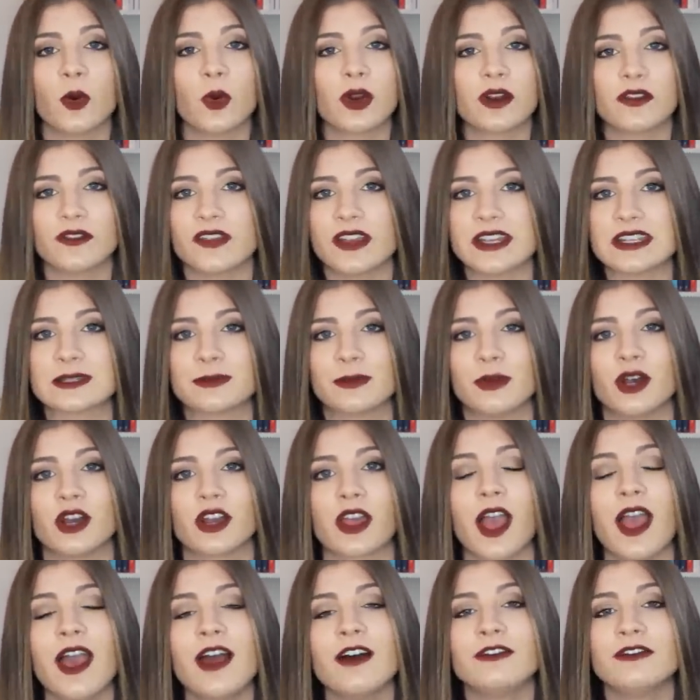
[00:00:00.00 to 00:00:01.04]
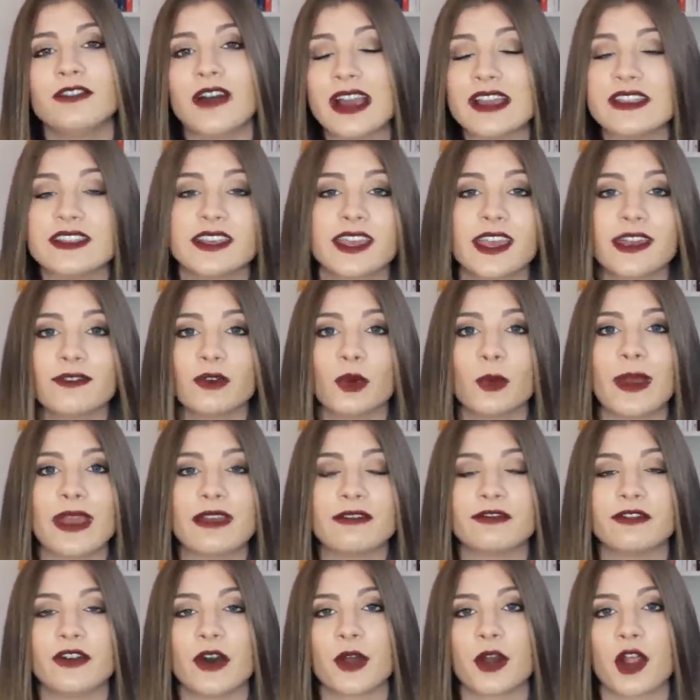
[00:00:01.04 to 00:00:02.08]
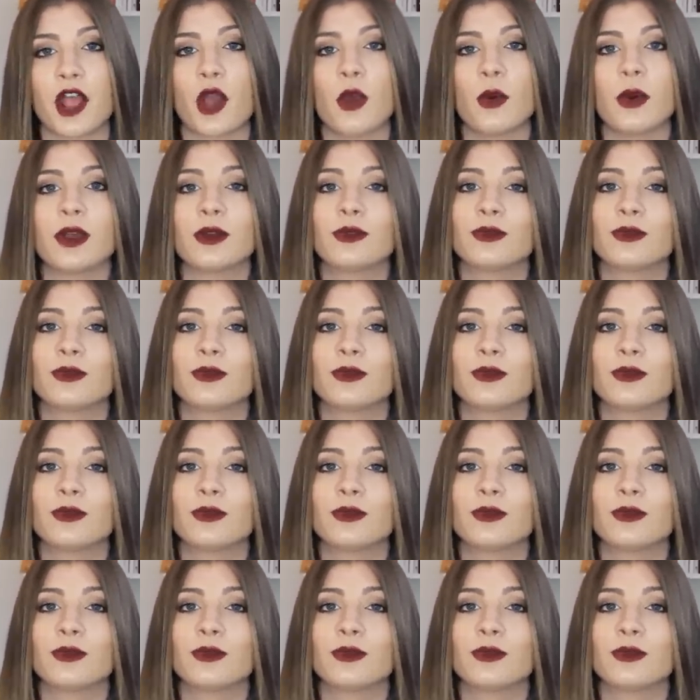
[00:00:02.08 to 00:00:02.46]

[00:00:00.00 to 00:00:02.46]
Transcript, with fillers: or Facebook, find the giveaway photo,